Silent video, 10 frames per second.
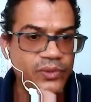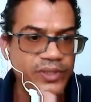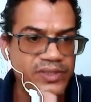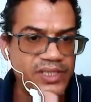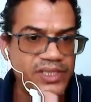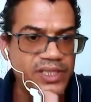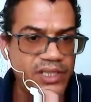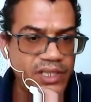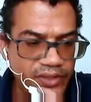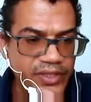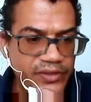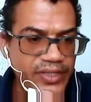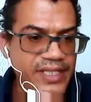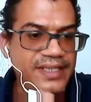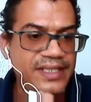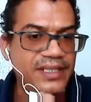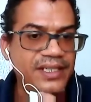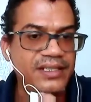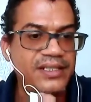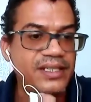know, there's a deterioration
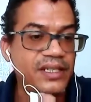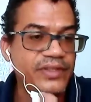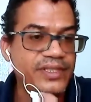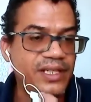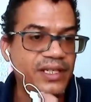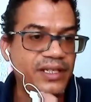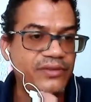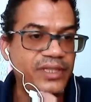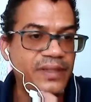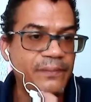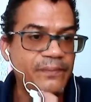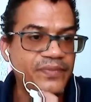in service delivery,